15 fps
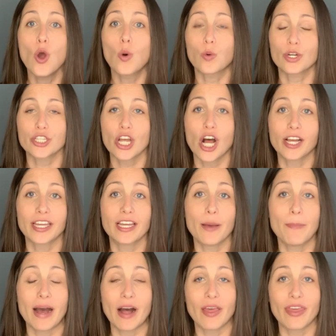We're talking
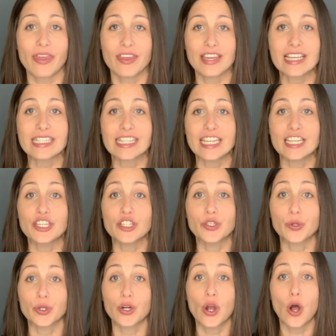about things in
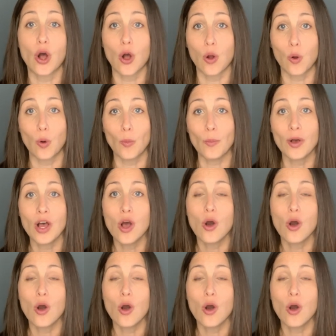your home